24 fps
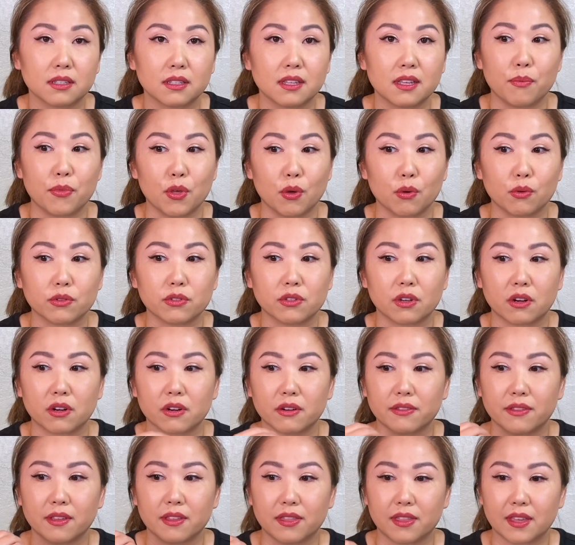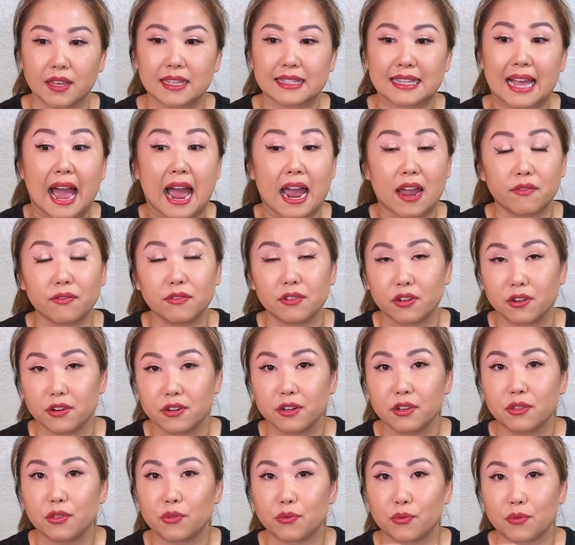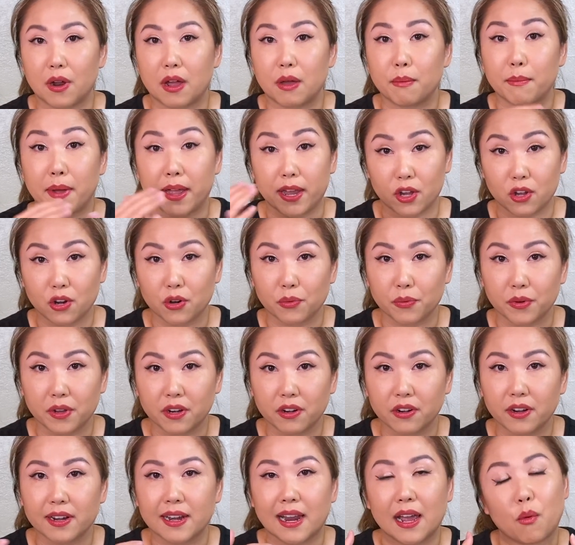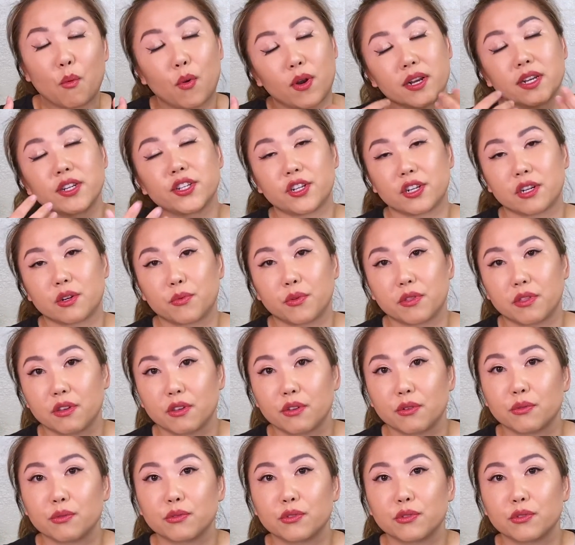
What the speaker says: Those are the things I've learned throughout my career and I want to share with you